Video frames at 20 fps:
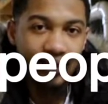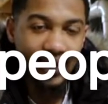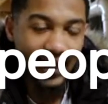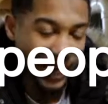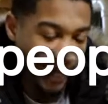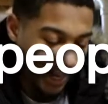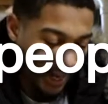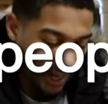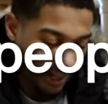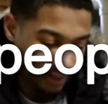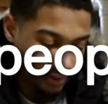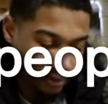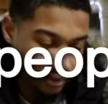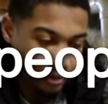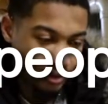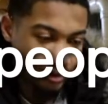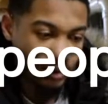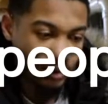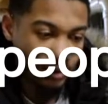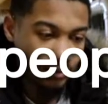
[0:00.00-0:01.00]
and
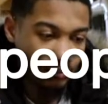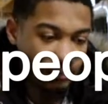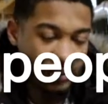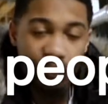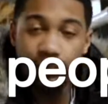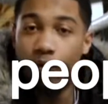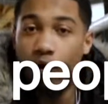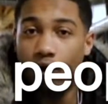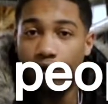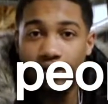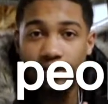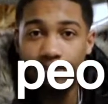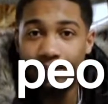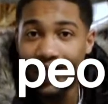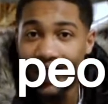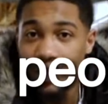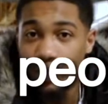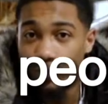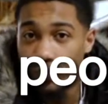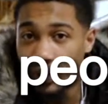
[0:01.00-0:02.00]
people are only
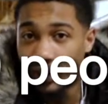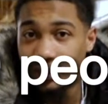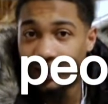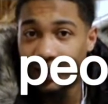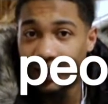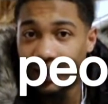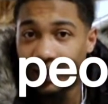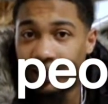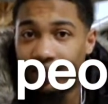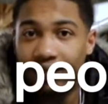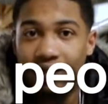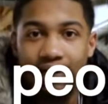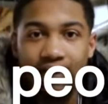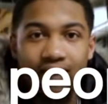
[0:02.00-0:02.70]
buying one thing,